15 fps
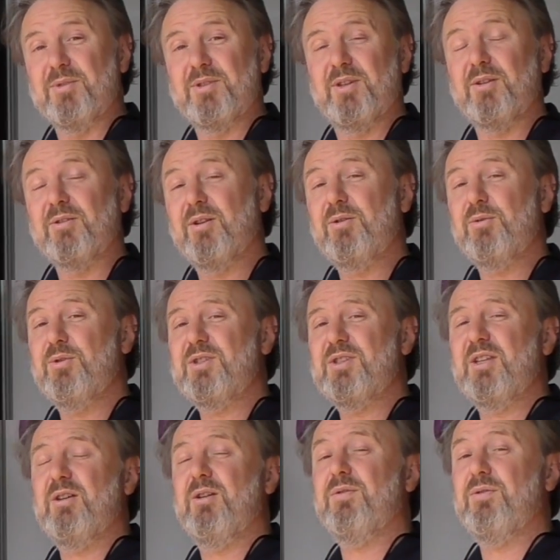So don't always
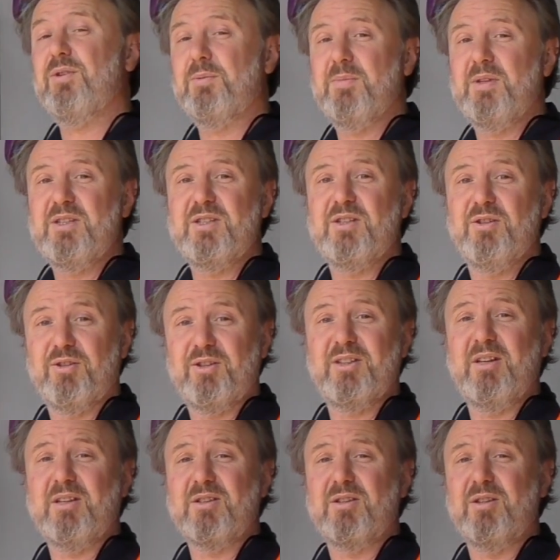think off-grid means you're not
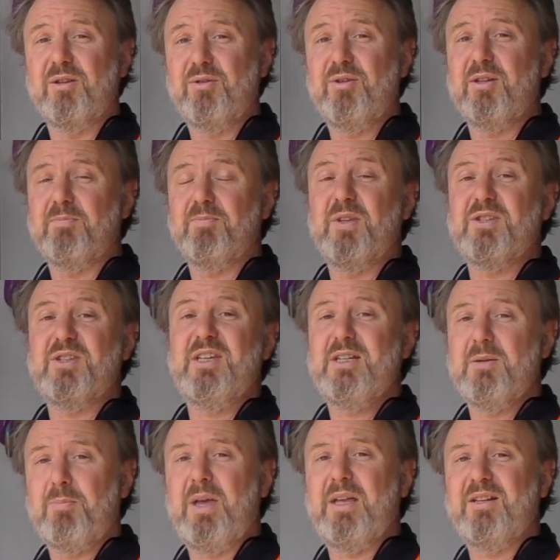connected to the grid. It's
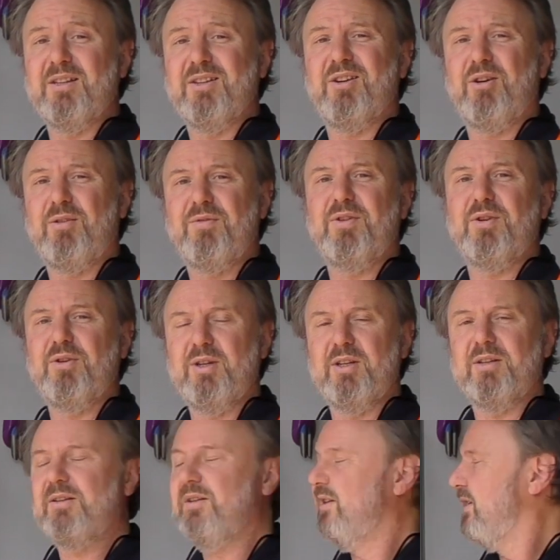independent of the
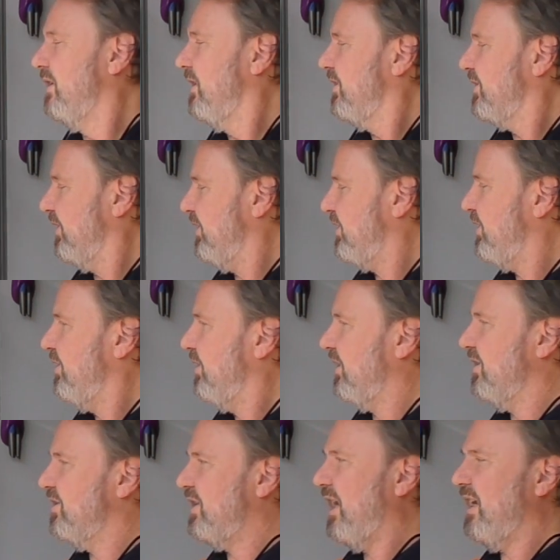grid. So this unit
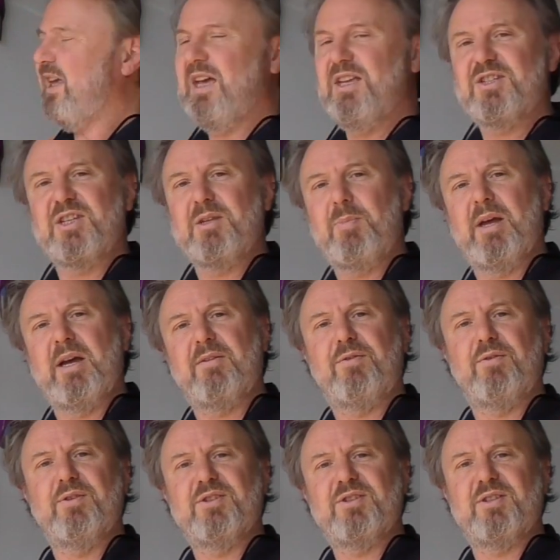can take A C power,
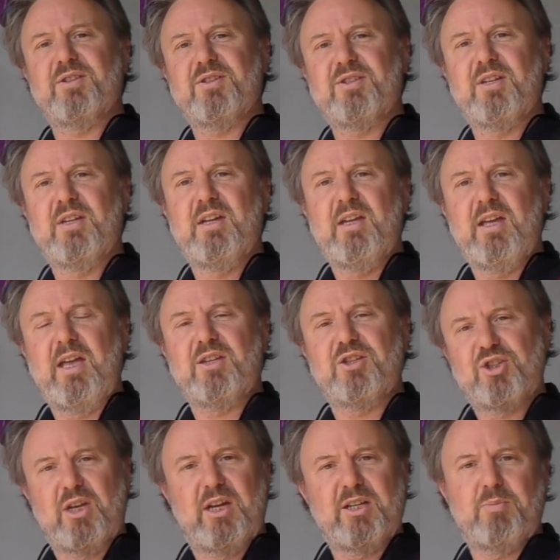for instance, and
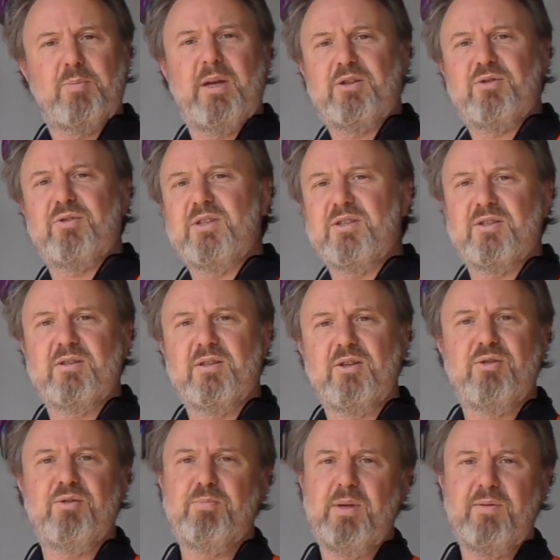charge batteries. It
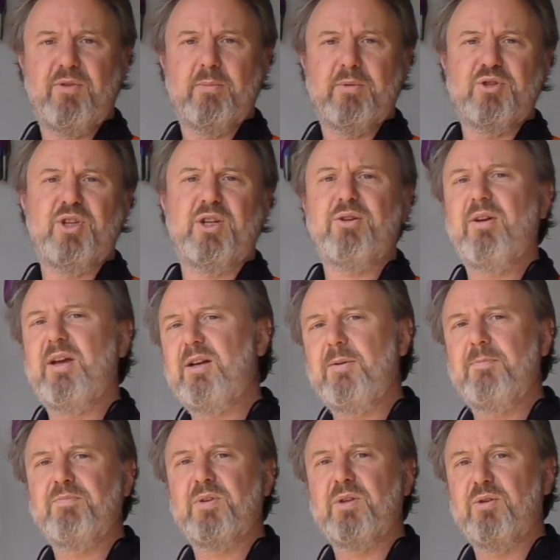could be from a generator
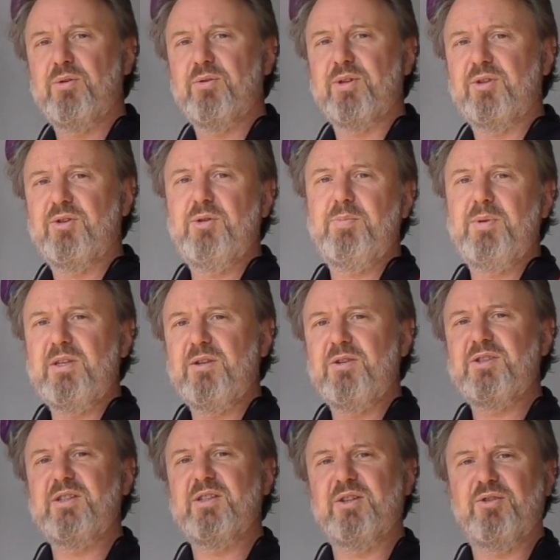or it could be
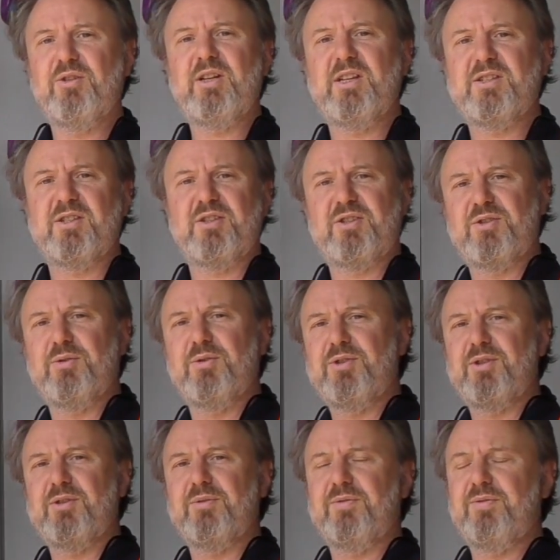using the grid as a
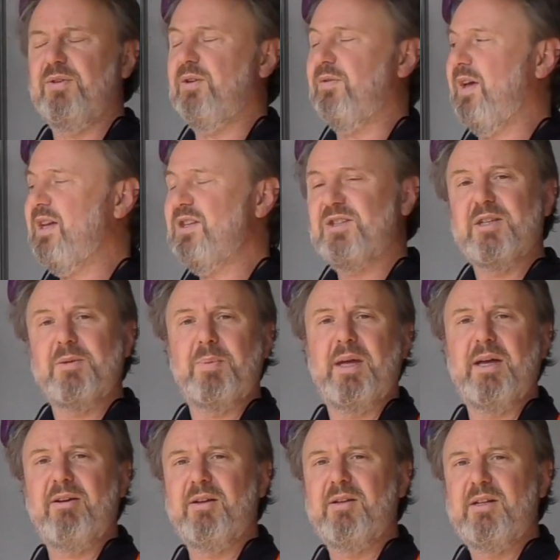source of, of A C
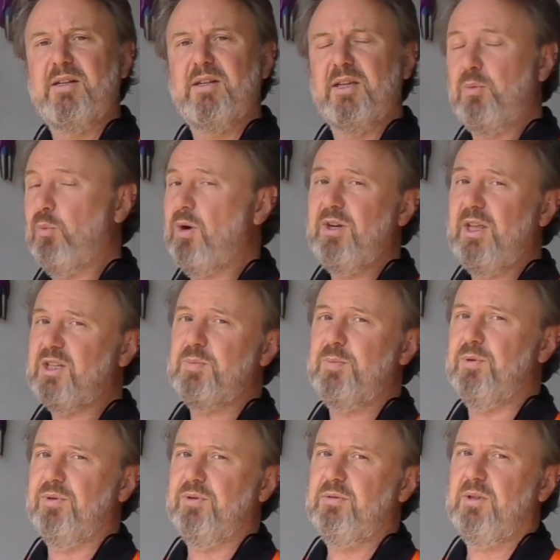power. It won't
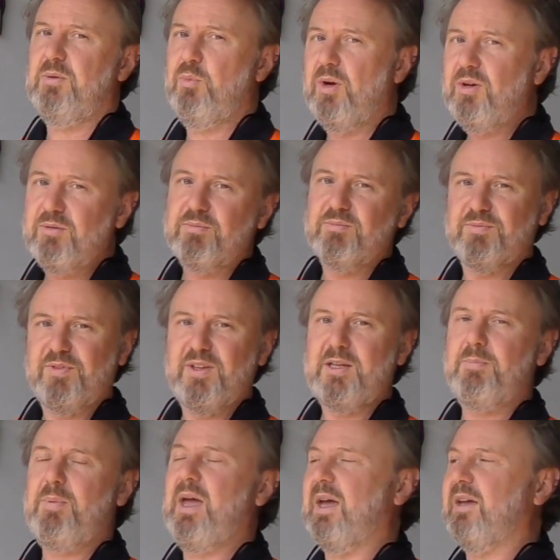export, it won't
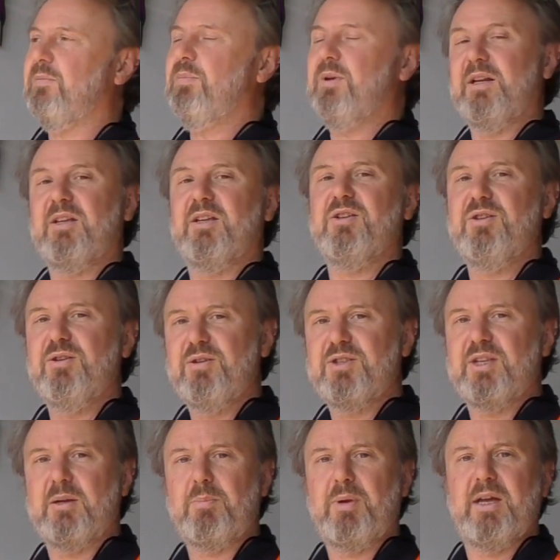feed back, but it can use
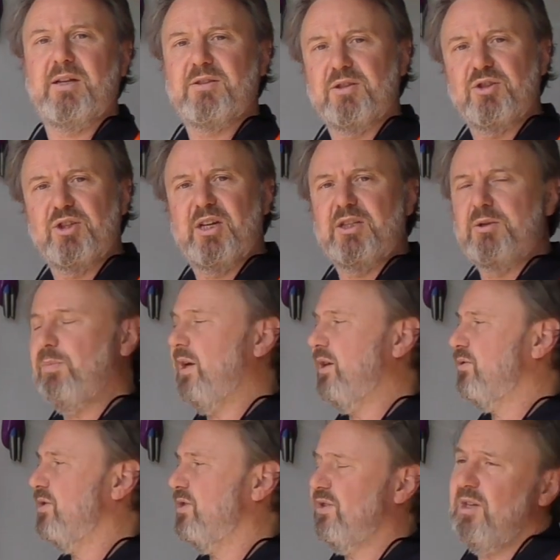that power to charge
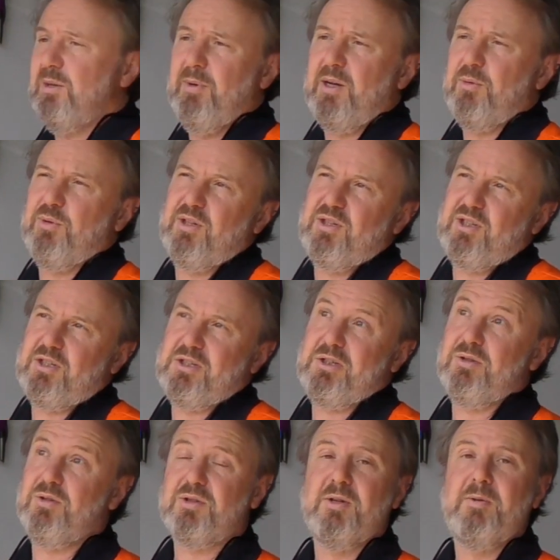batteries. So you might want to just
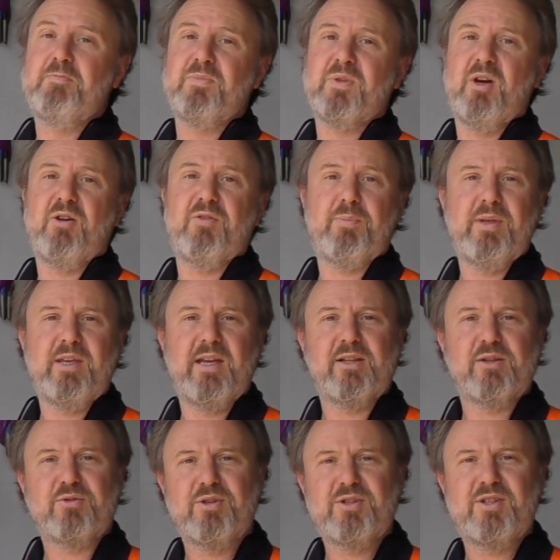use off-peak
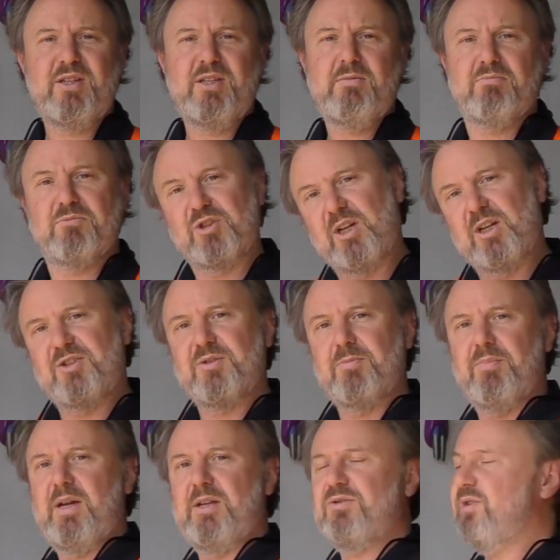electricity, charge some
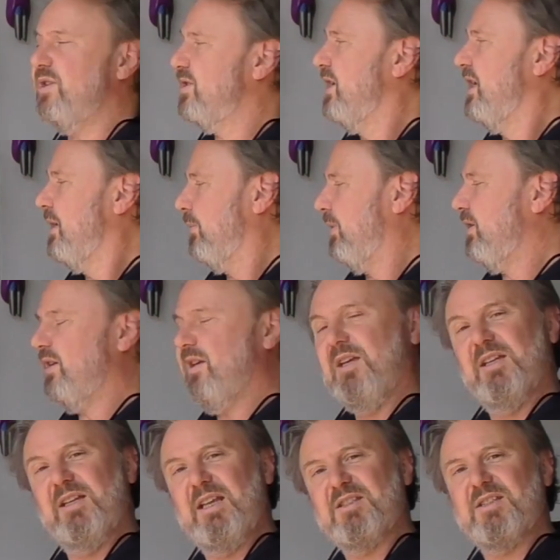batteries. But you can
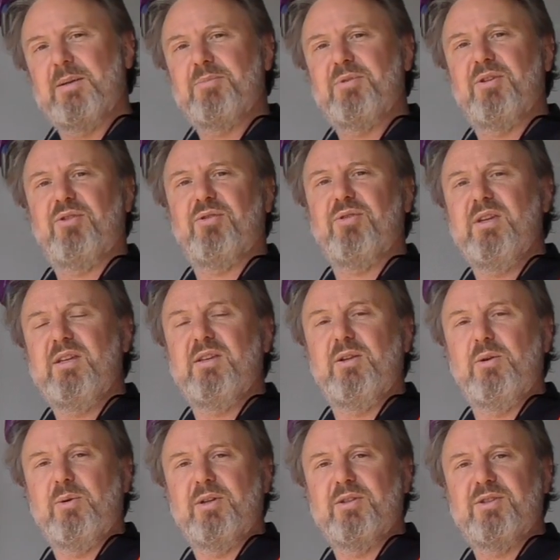connect up to three
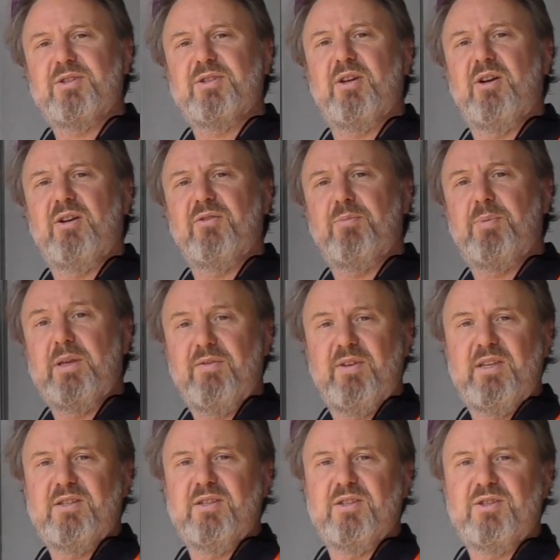kilowatts of P
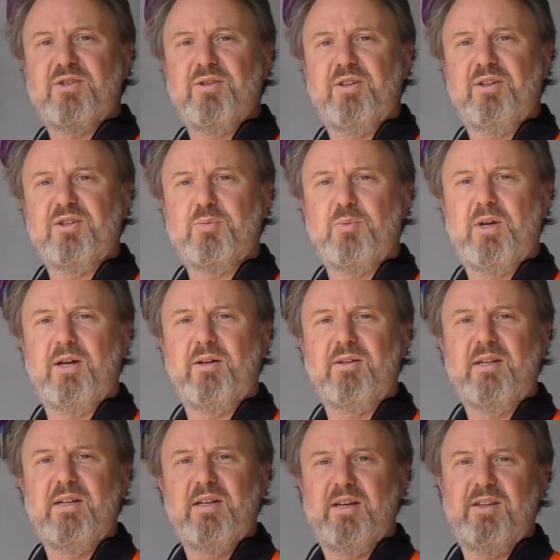V to this unit as well,
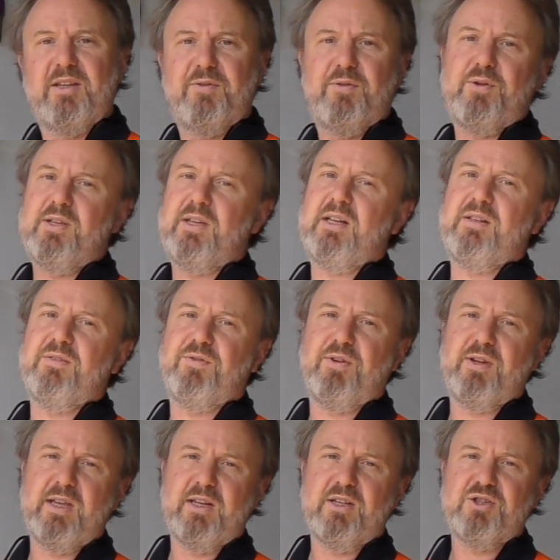and therefore you're getting
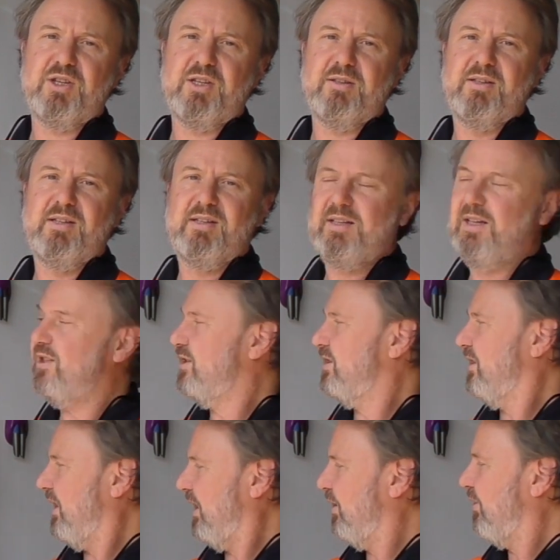free energy.
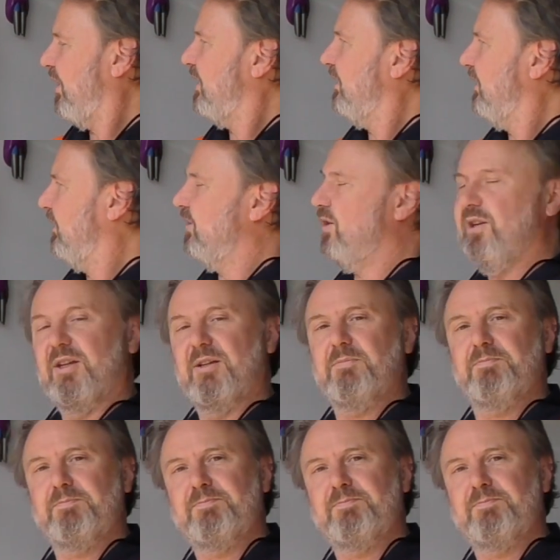It's a great little unit.